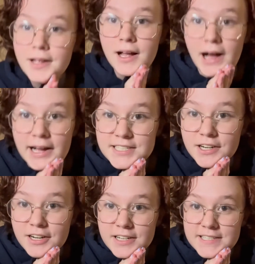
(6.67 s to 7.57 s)
I
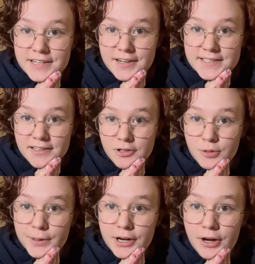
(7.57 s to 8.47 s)
started a series a little
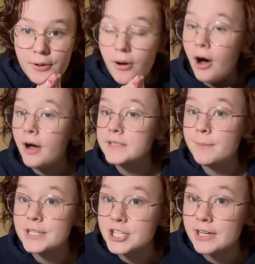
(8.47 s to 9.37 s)
bit ago on
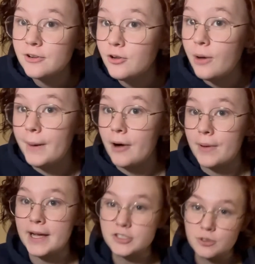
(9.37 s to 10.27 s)
my channel about
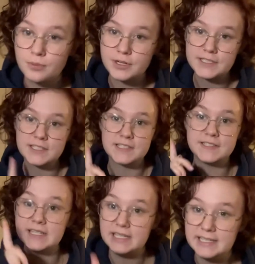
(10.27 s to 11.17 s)
gastroparesis,
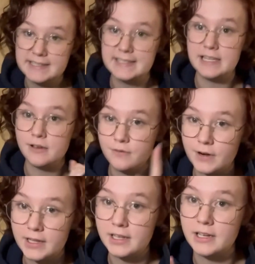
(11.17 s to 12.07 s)

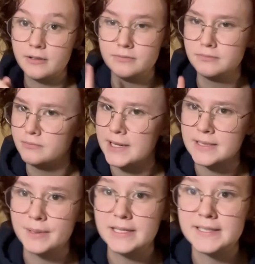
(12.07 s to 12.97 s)
easy-friendly
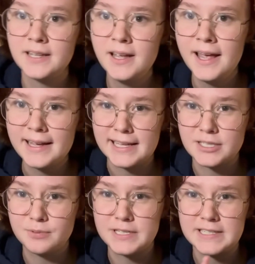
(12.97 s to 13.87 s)
recipes.
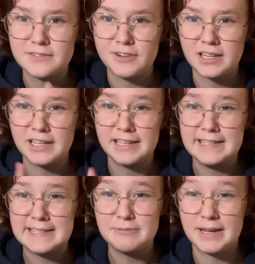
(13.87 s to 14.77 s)
Gastroparesis-friendly,
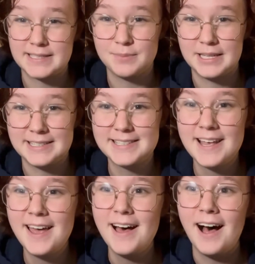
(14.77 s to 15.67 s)
easy recipes.
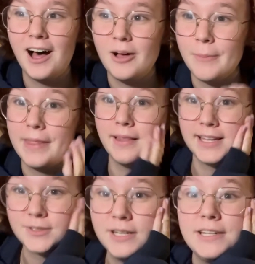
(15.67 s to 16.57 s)
And the
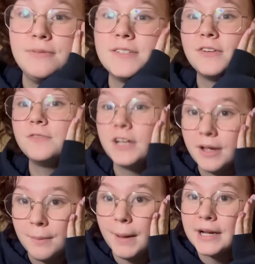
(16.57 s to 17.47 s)
last one I did was
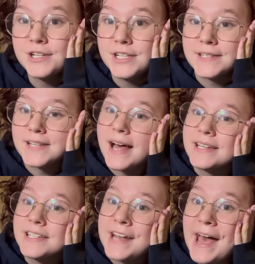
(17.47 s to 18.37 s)
Velveeta mac and cheese, and
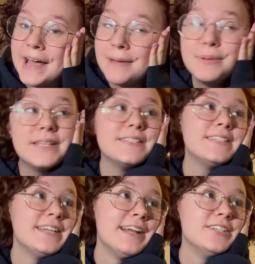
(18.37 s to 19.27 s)
today, because
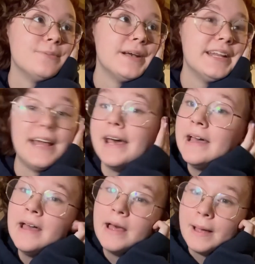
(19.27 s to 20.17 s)
it's a nice rainy day,
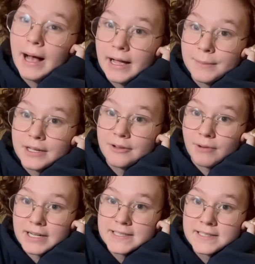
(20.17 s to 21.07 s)
I'm making
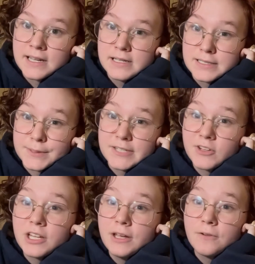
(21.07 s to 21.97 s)
rice.
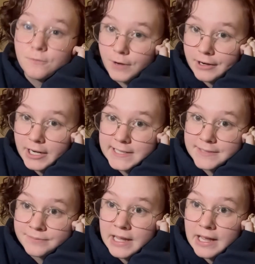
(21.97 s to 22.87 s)
Specifically, fried rice.
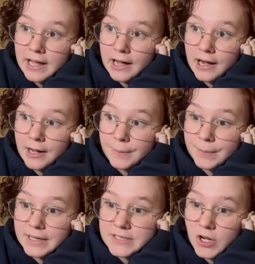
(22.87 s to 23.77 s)

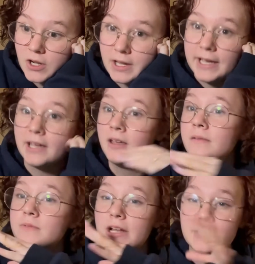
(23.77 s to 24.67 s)
But it's all like
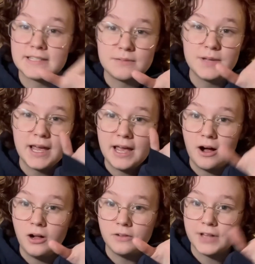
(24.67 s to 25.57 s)
done on the same day,
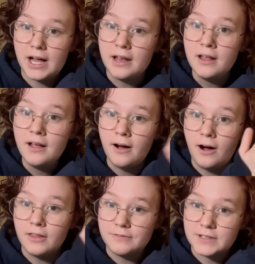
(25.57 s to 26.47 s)
all
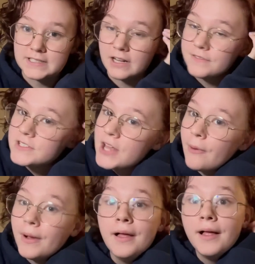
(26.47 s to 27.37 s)
that fun stuff. So,
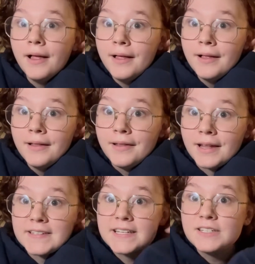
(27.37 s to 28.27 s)

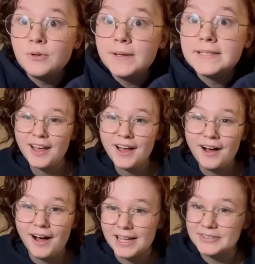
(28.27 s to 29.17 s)
let's get to it.
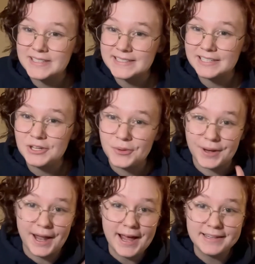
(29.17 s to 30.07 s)
Obviously, you
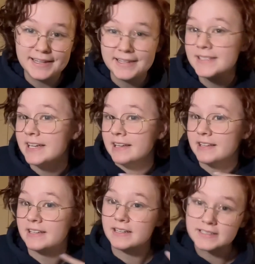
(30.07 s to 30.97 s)
can add things, take
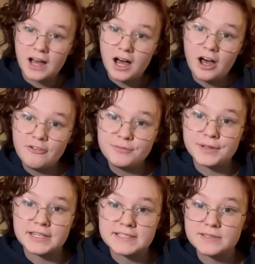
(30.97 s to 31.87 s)
things off,
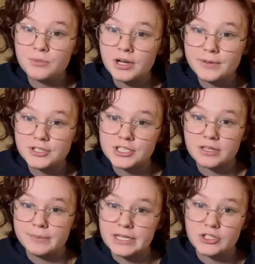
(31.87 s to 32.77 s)
but this is pretty much just
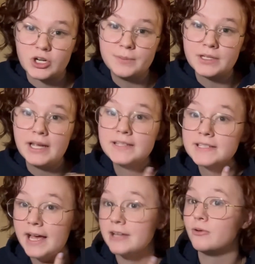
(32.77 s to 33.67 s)
gonna be scrambled eggs
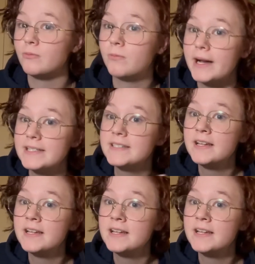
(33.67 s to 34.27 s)
and rice.